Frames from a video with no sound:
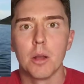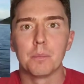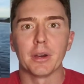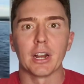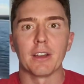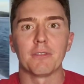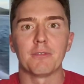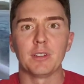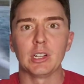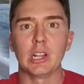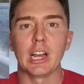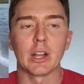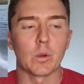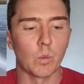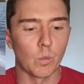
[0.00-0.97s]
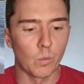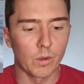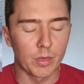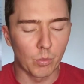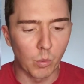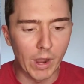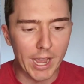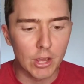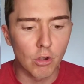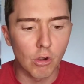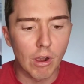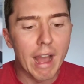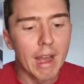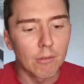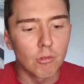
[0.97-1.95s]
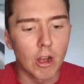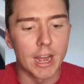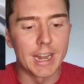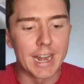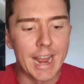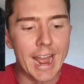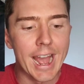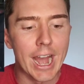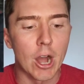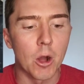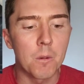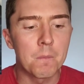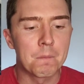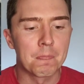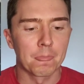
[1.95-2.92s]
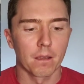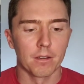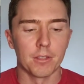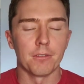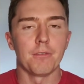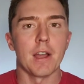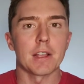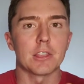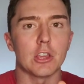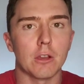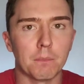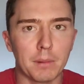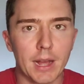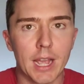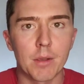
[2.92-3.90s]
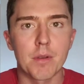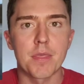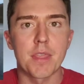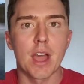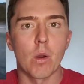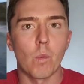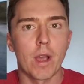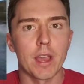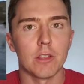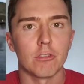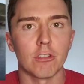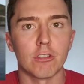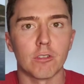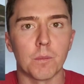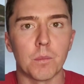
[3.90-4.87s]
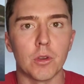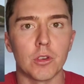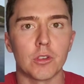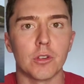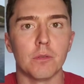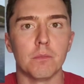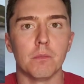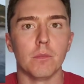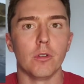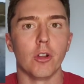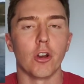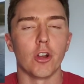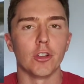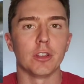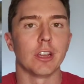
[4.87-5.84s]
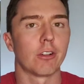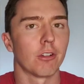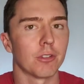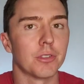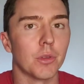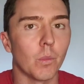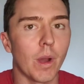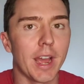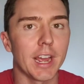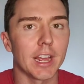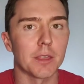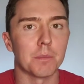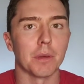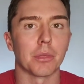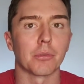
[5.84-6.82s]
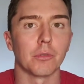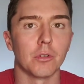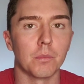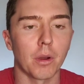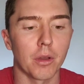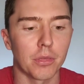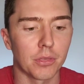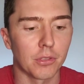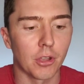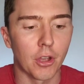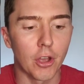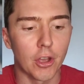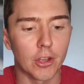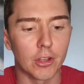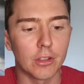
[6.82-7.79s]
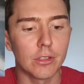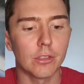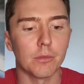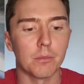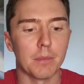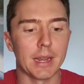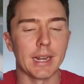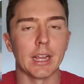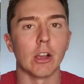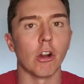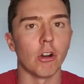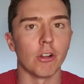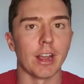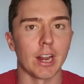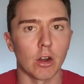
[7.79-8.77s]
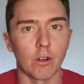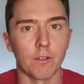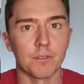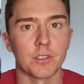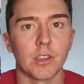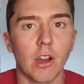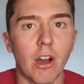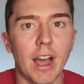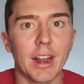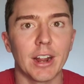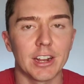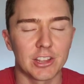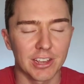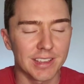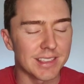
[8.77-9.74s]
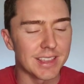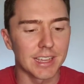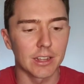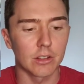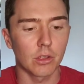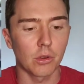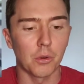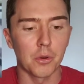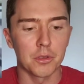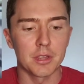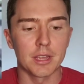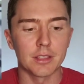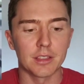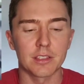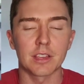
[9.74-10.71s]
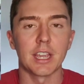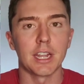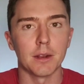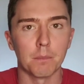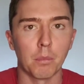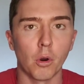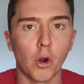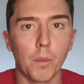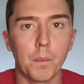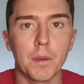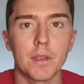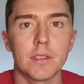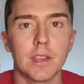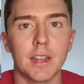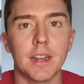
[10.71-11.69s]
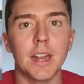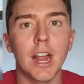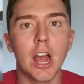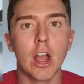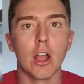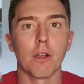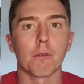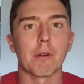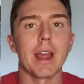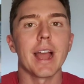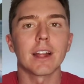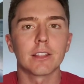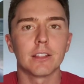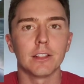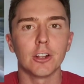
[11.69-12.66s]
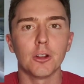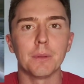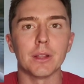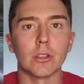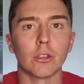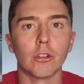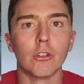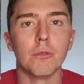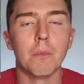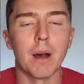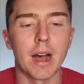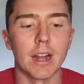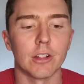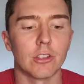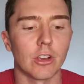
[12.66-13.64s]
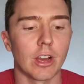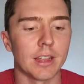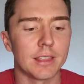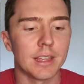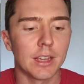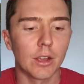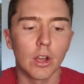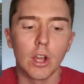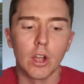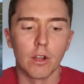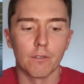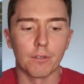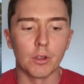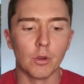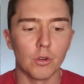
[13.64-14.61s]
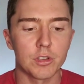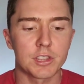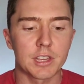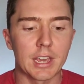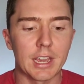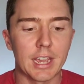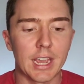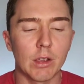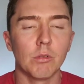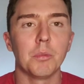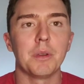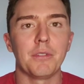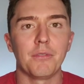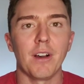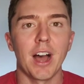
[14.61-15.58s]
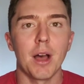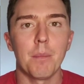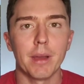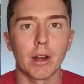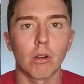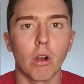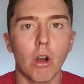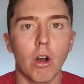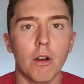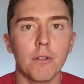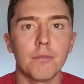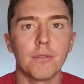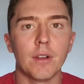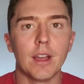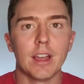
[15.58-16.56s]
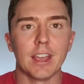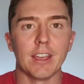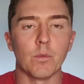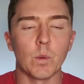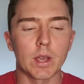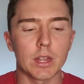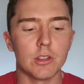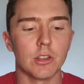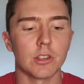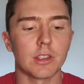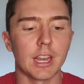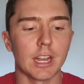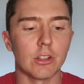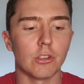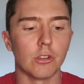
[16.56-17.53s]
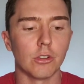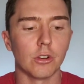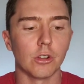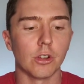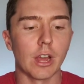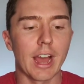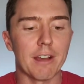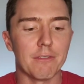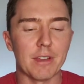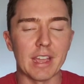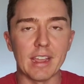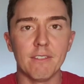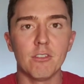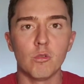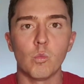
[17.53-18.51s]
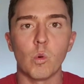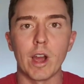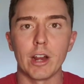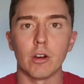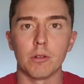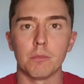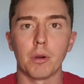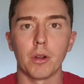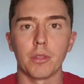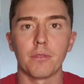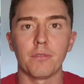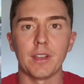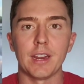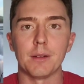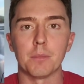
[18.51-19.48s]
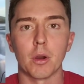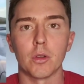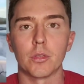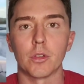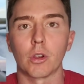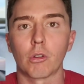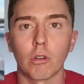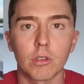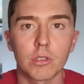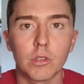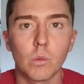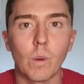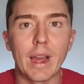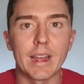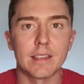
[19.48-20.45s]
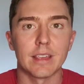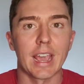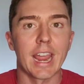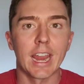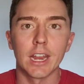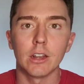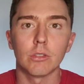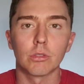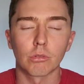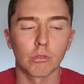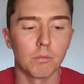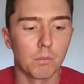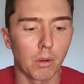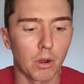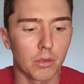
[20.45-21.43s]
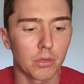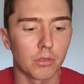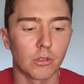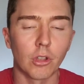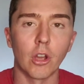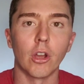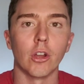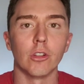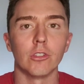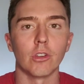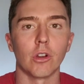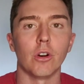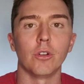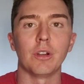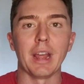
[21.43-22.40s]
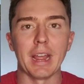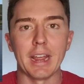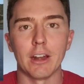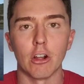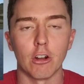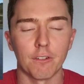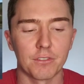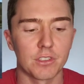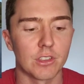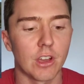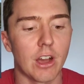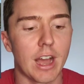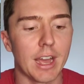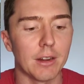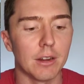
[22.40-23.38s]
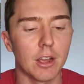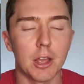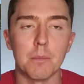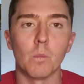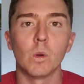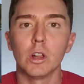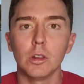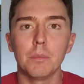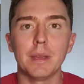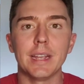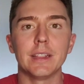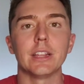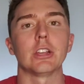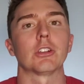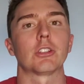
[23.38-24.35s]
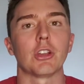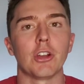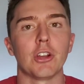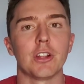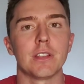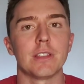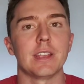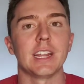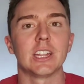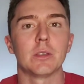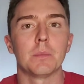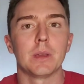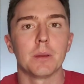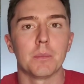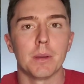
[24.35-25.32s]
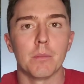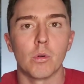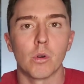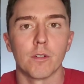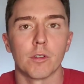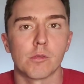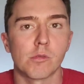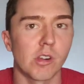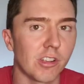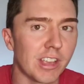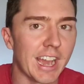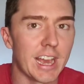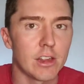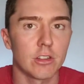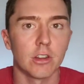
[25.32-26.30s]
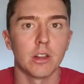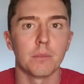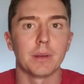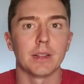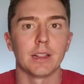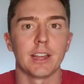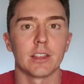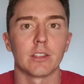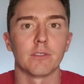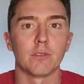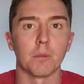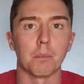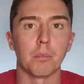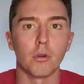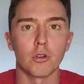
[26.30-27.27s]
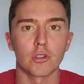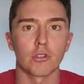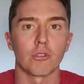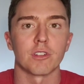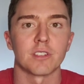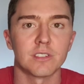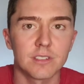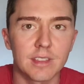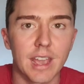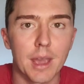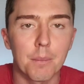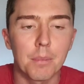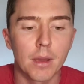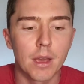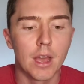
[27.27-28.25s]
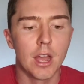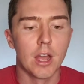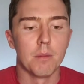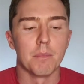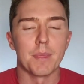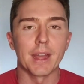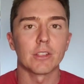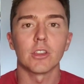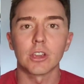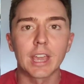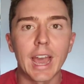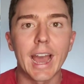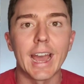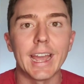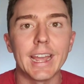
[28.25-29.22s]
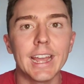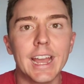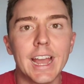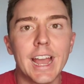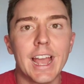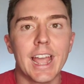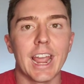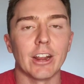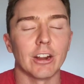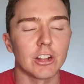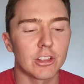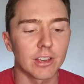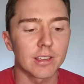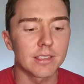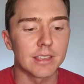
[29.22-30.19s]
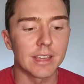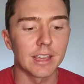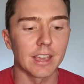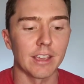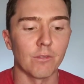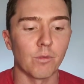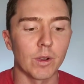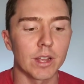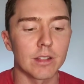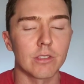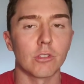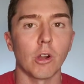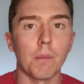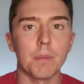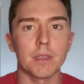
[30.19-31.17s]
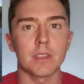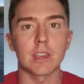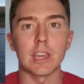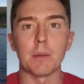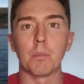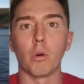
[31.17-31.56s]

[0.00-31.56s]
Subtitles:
But I feel like with where you're at right now, the fact that you're playing with that weight distribution, not only across the wakes, but through both turns, meaning on and offside, I just think it's causing the ski to porpoise and react a little bit too much. I think for your skiing, we'll be far better off if we can just get you to have even weight on both feet, both across the wakes and through both turns, on and offside. It will mean that your turns need to be a bit more of a rotation, a bit less of a push or a step, but that's okay. And I just think if we can stop the ski